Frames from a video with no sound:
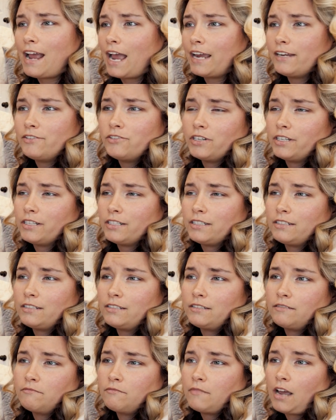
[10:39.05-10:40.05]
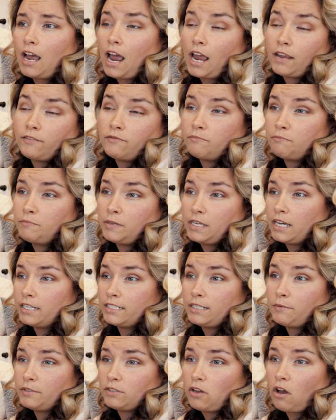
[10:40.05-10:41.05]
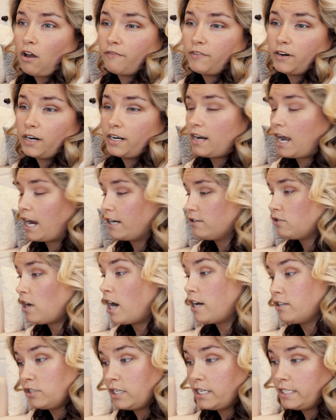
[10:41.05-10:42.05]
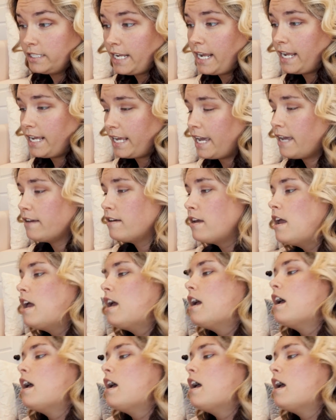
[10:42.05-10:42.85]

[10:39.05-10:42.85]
I just, I, because it was offered, I, I did take it.